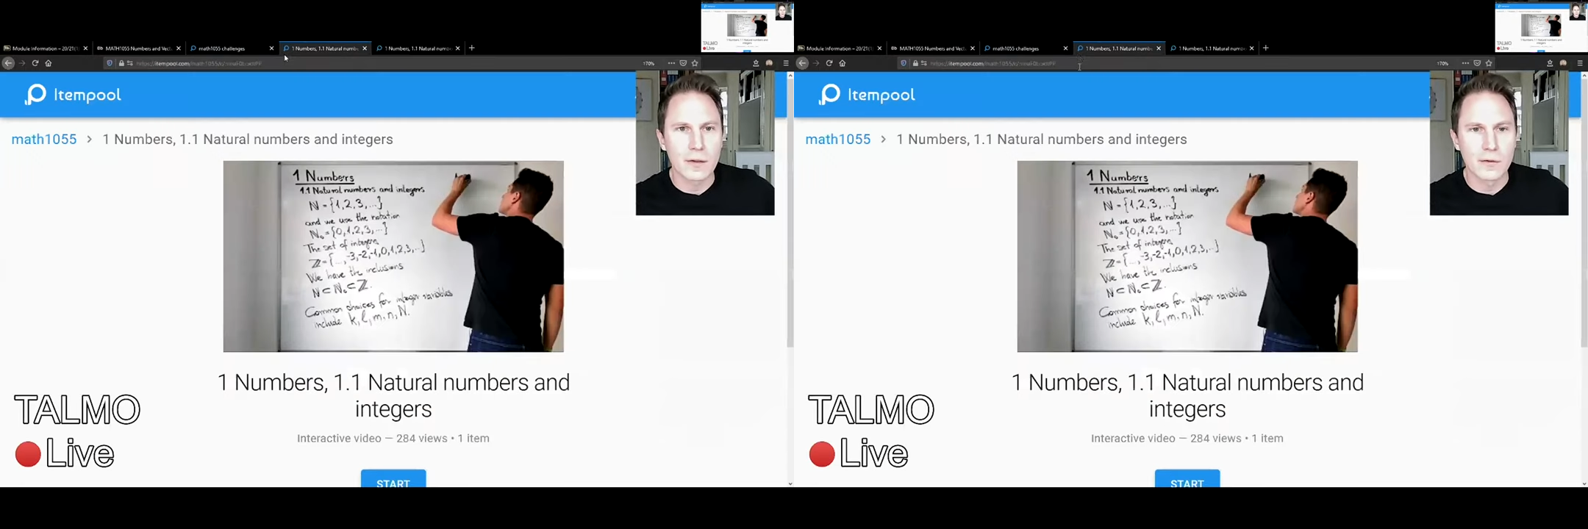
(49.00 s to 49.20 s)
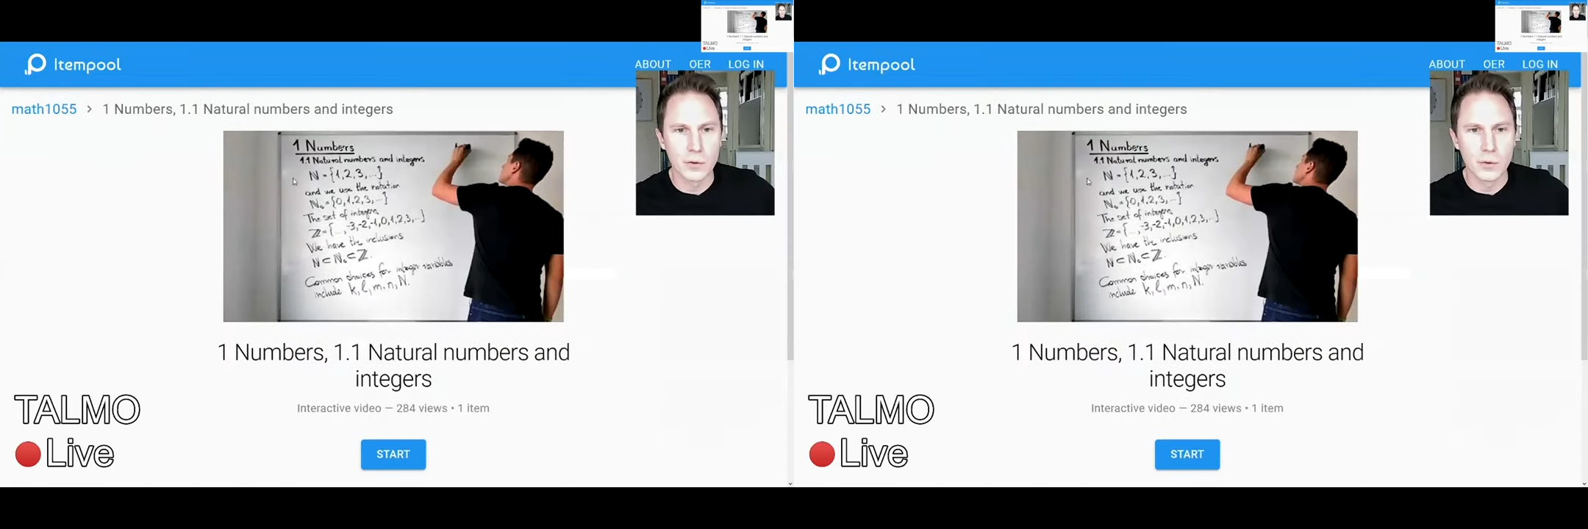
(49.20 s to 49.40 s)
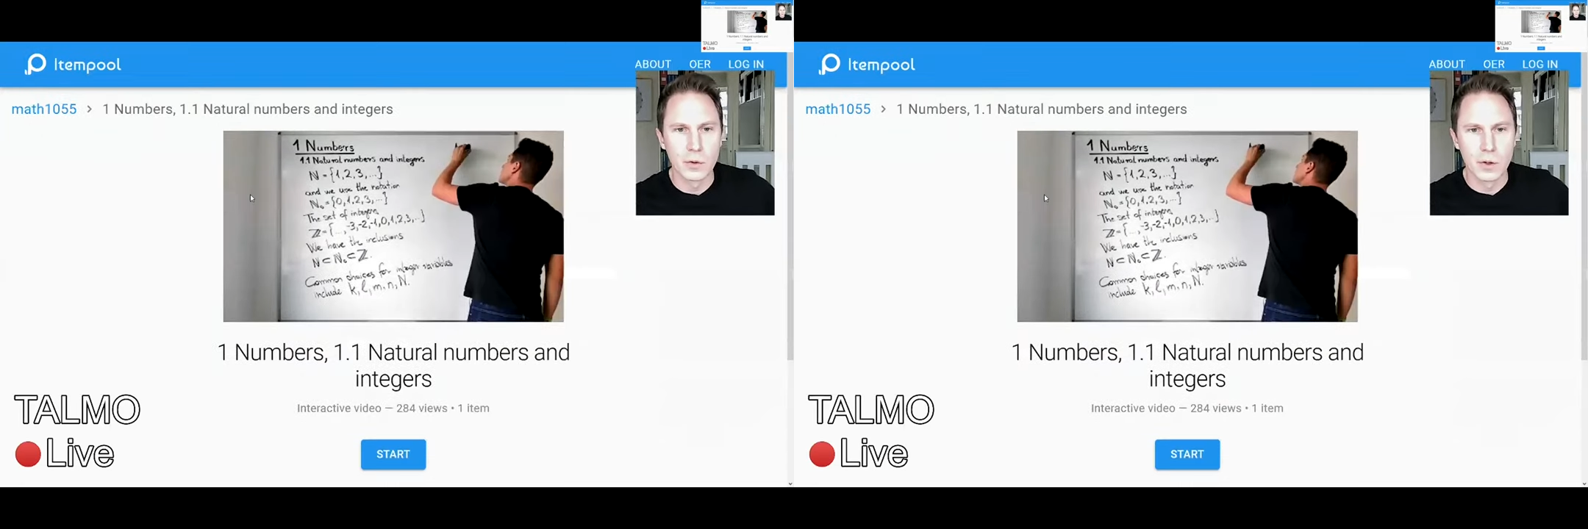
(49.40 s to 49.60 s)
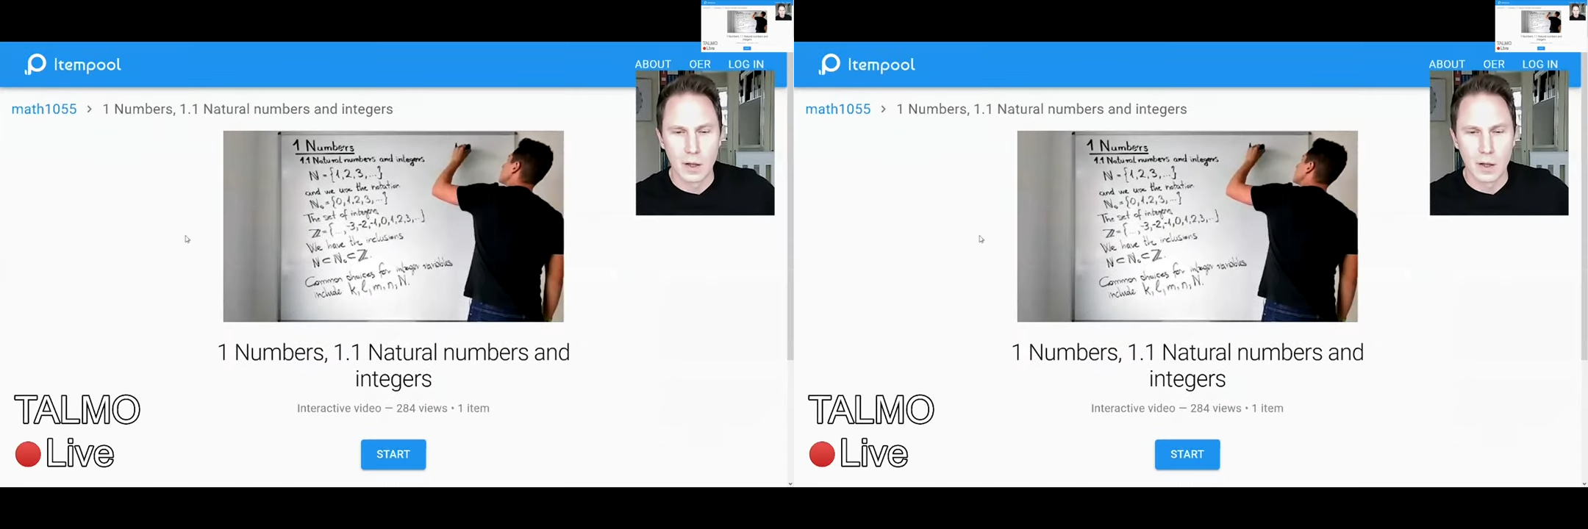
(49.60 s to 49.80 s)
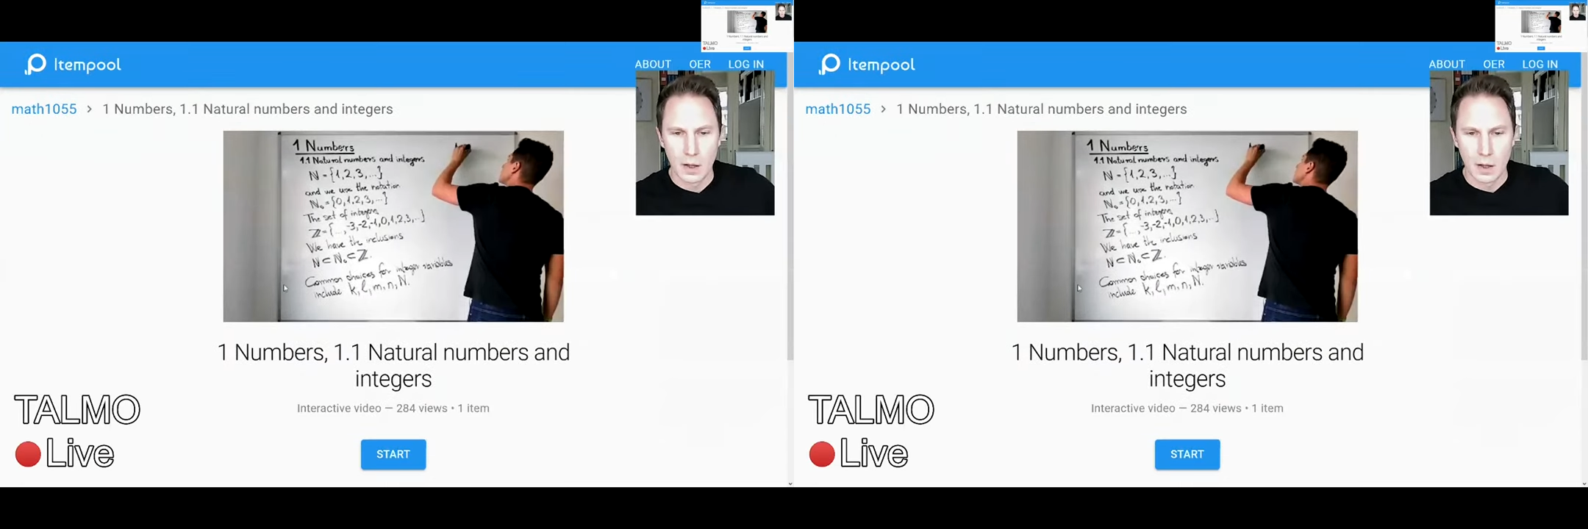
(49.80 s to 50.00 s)
to
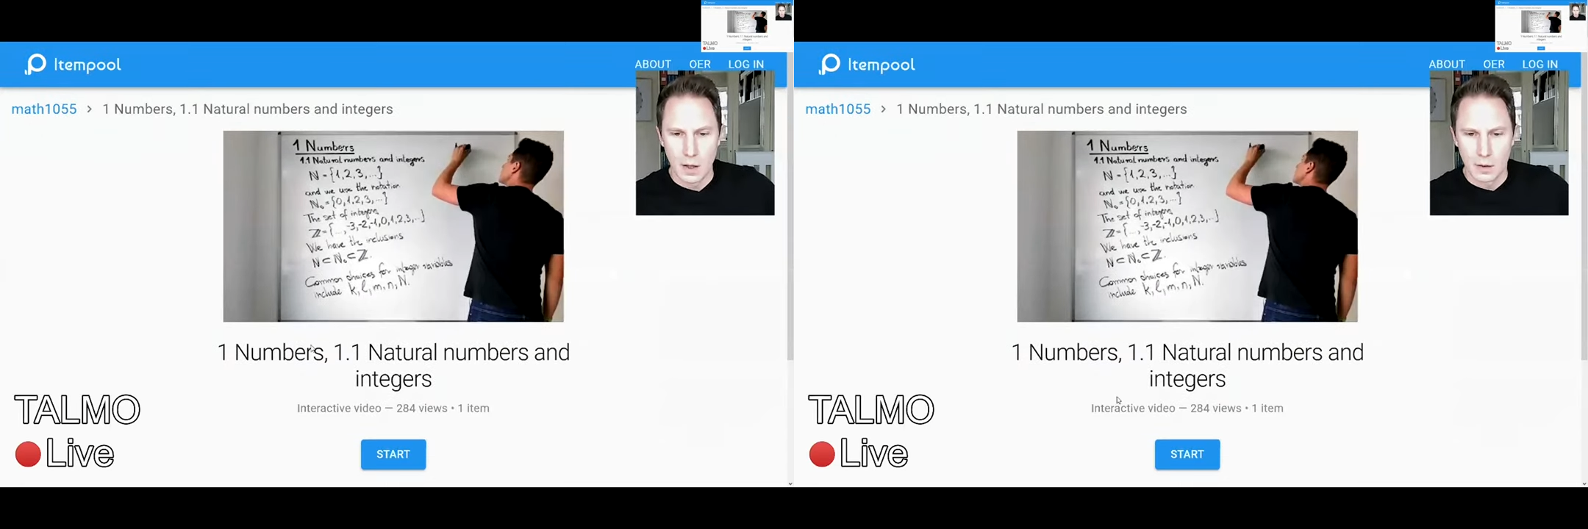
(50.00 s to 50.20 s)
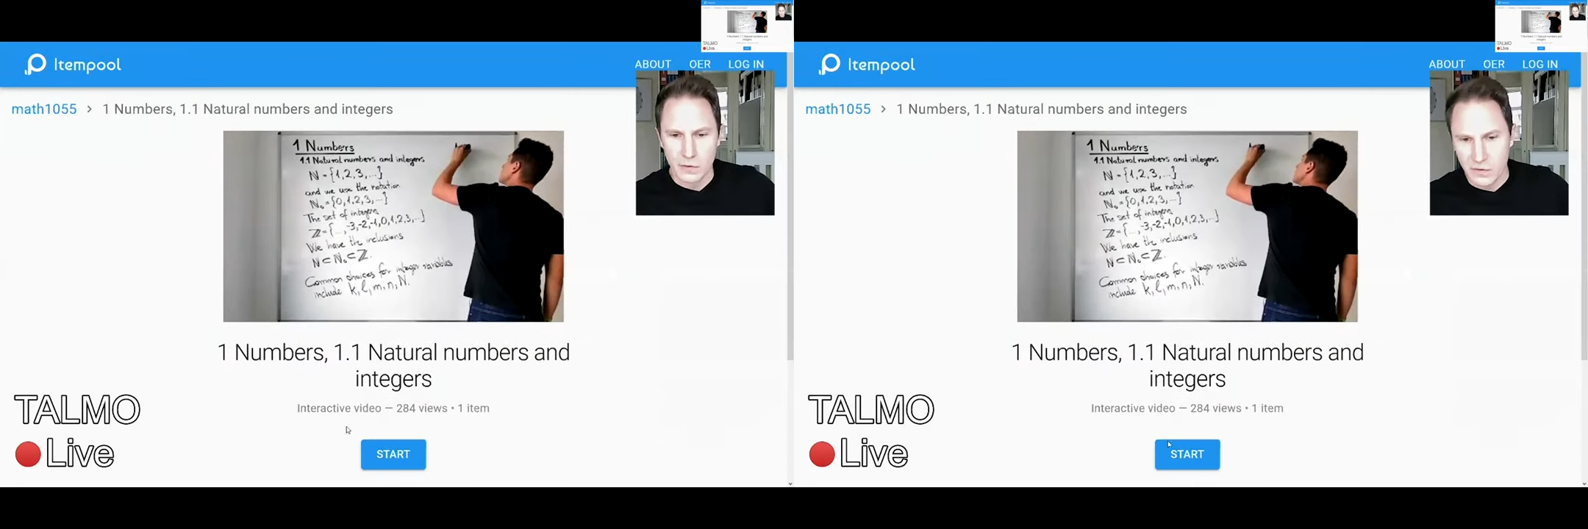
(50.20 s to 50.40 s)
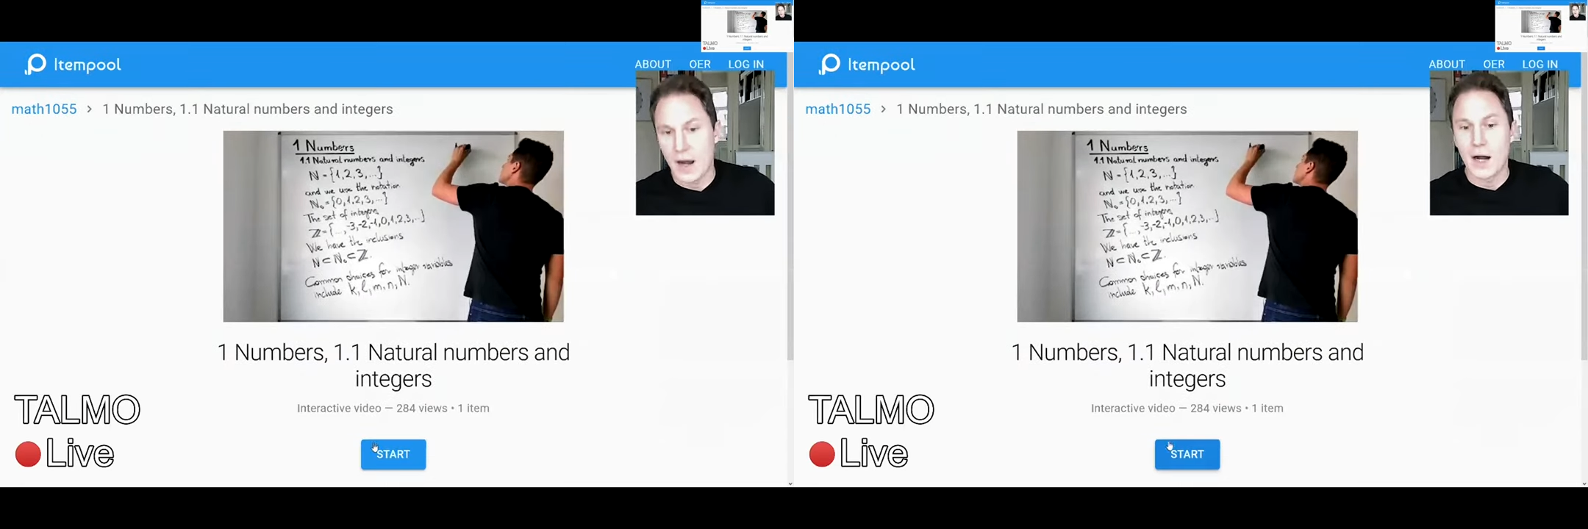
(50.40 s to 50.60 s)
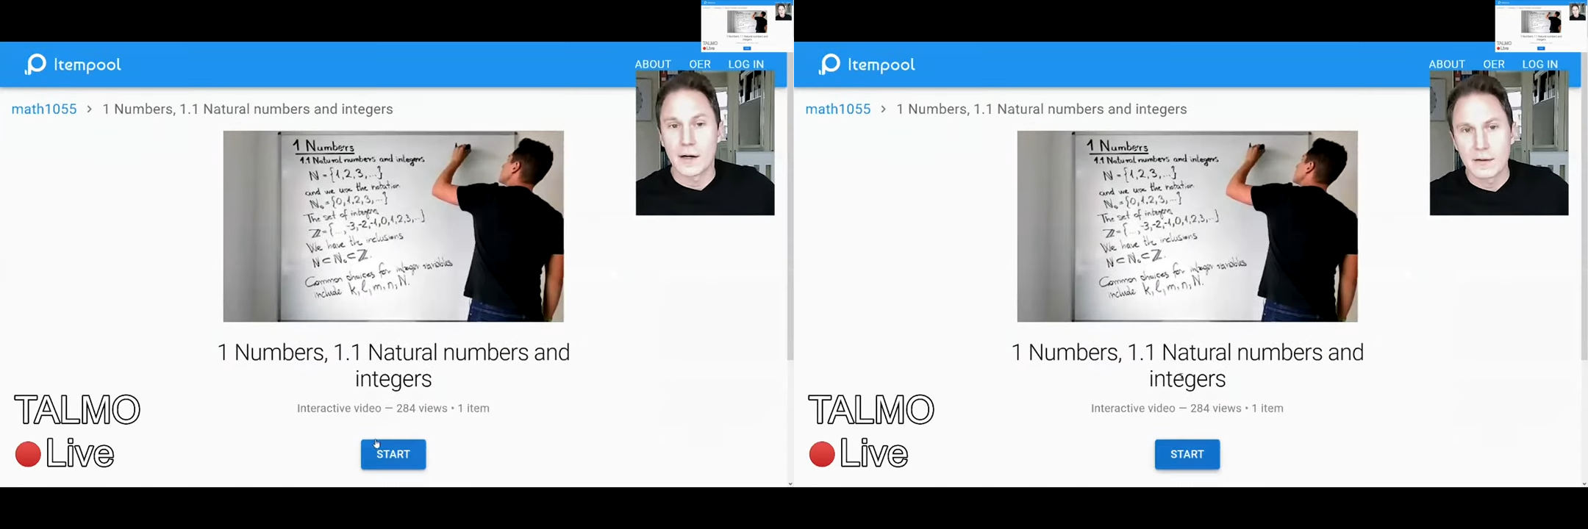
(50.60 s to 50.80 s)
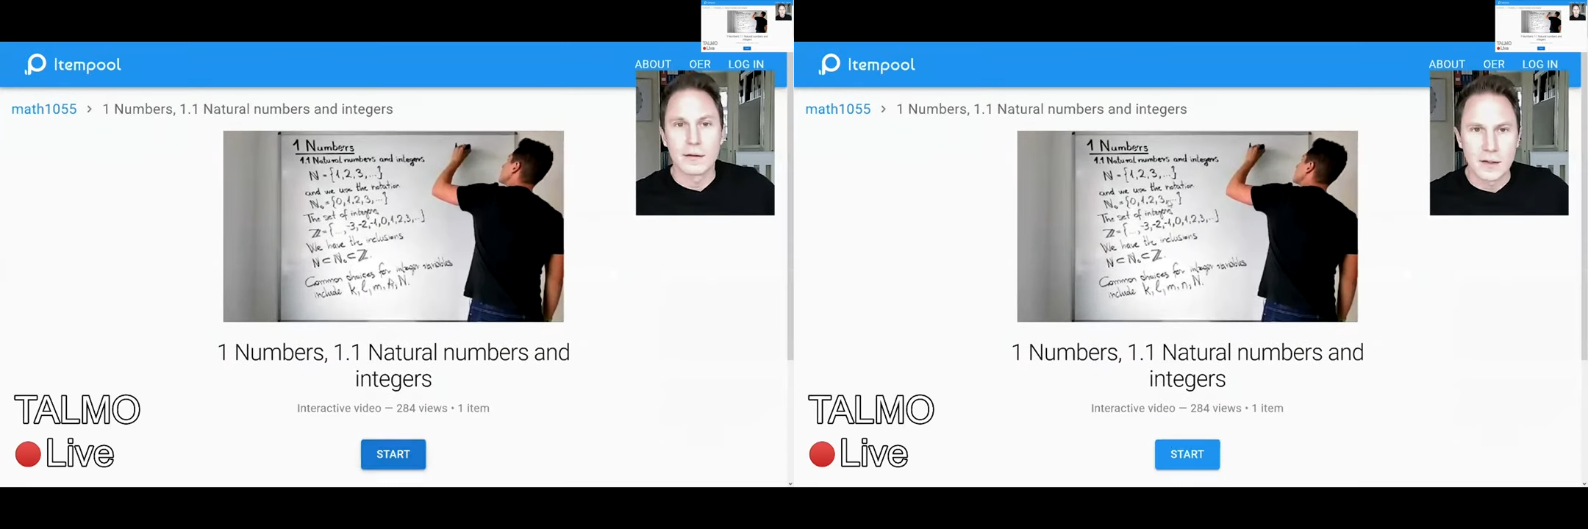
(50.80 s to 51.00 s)
start